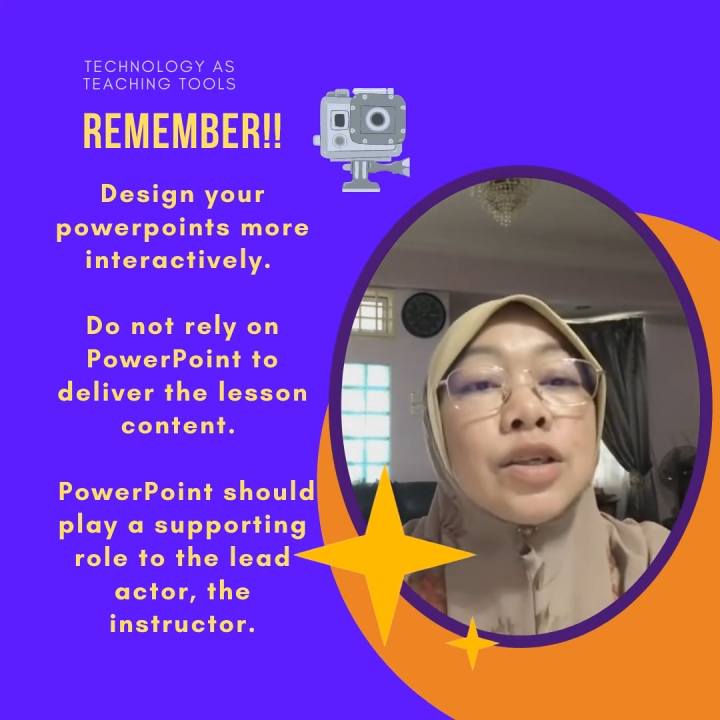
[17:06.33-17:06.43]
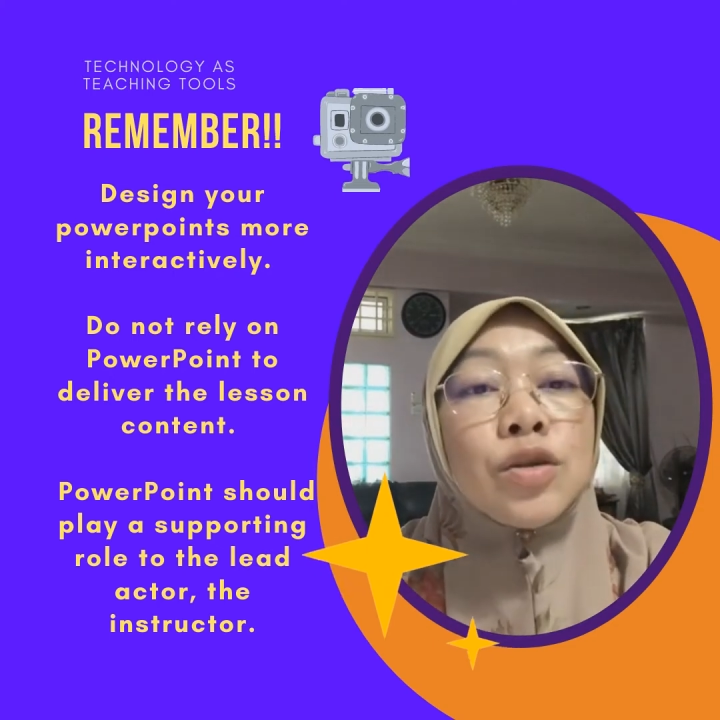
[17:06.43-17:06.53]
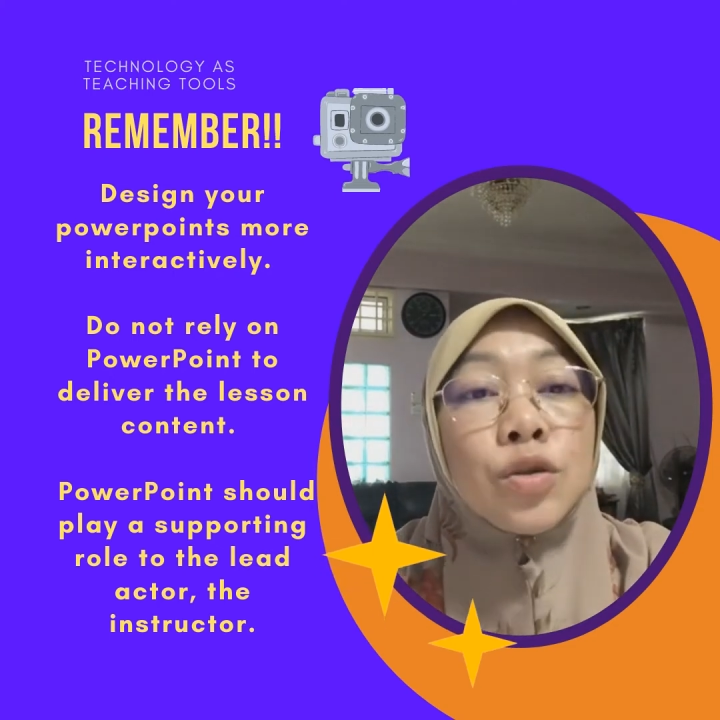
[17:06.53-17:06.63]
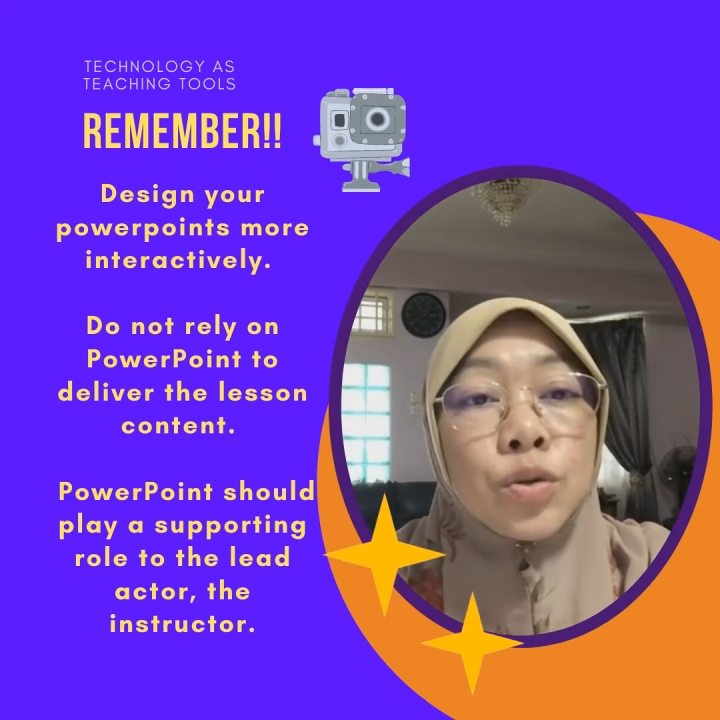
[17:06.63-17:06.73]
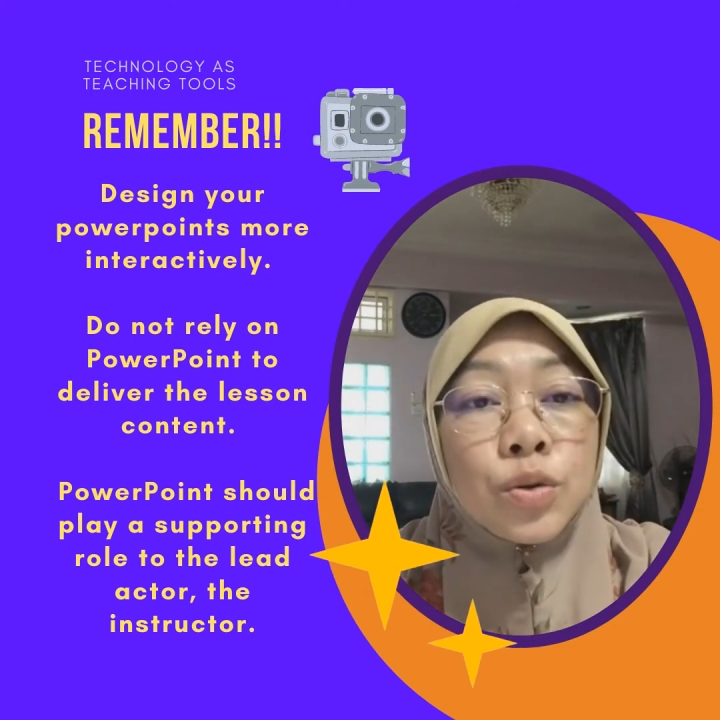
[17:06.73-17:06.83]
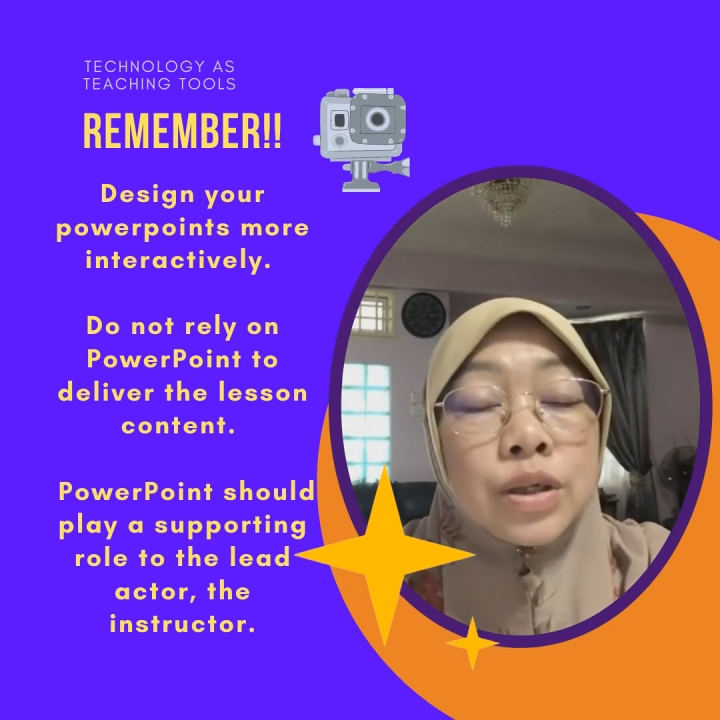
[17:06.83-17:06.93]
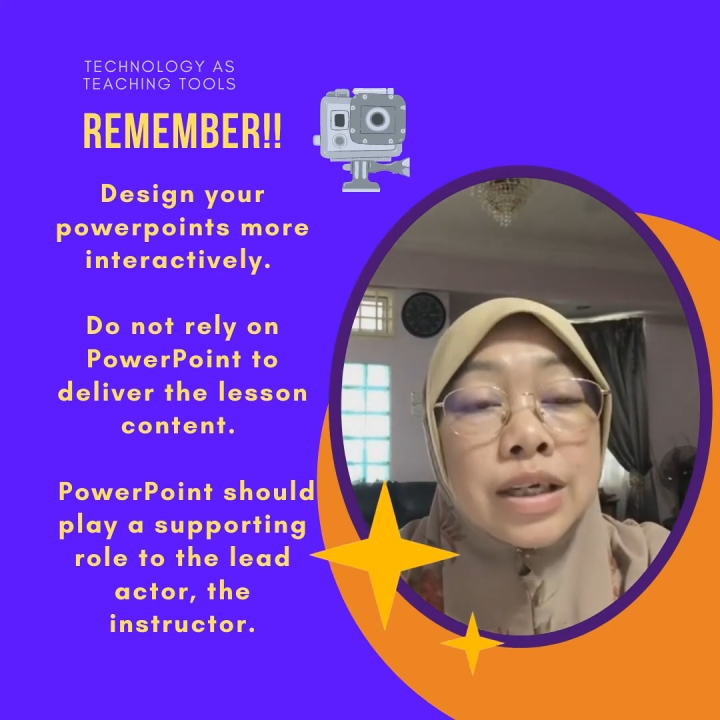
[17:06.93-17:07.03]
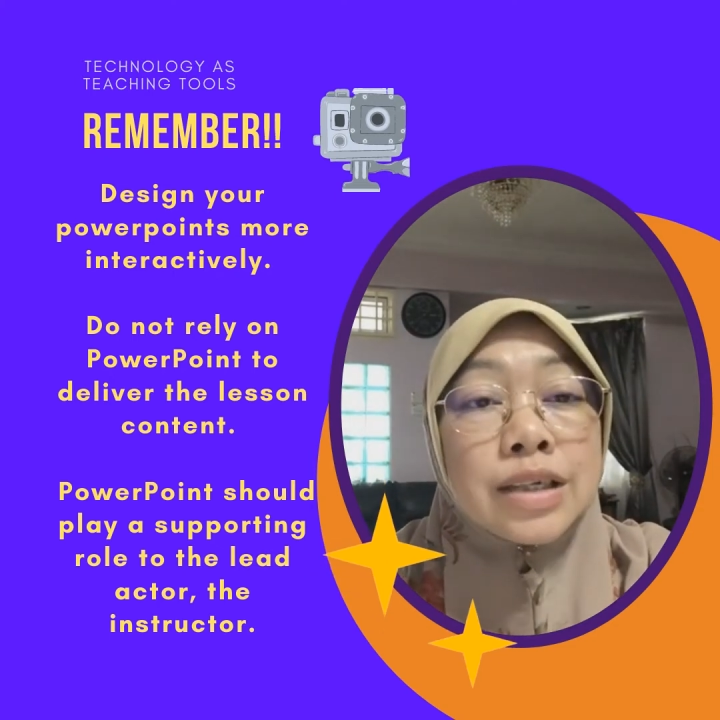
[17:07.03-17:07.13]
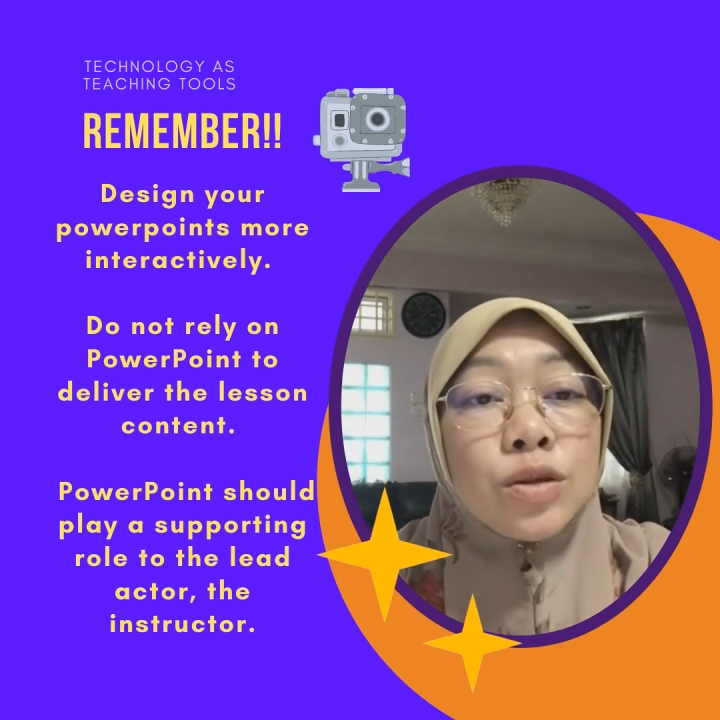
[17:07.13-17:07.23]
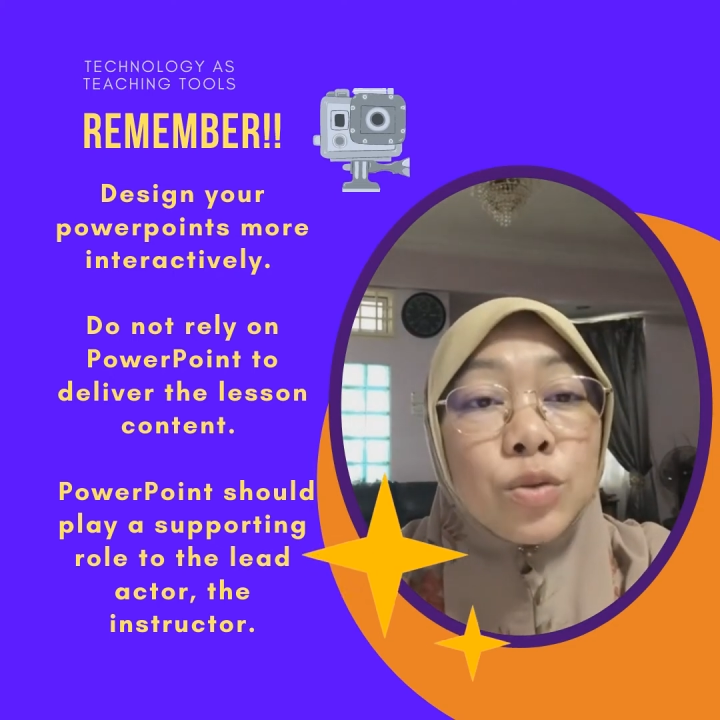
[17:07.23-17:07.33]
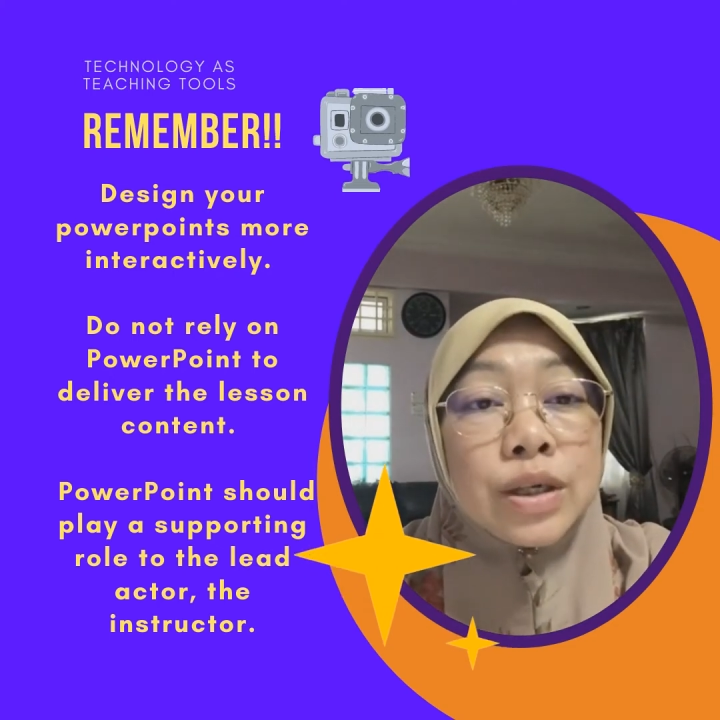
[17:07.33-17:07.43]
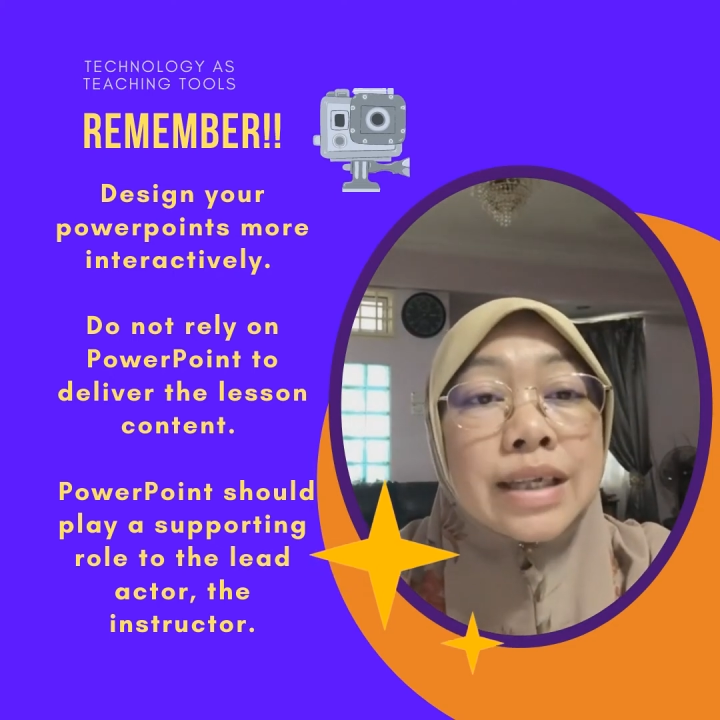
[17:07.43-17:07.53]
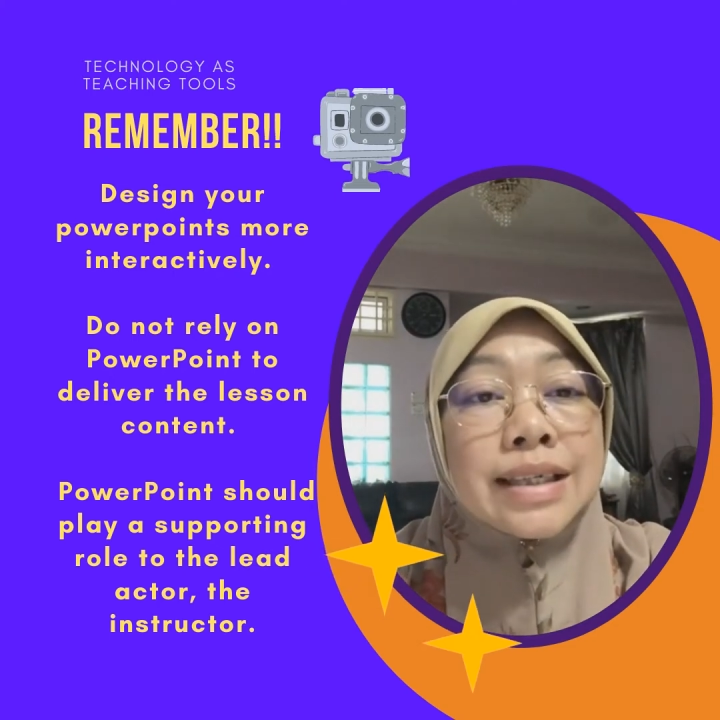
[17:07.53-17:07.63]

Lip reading: to the students'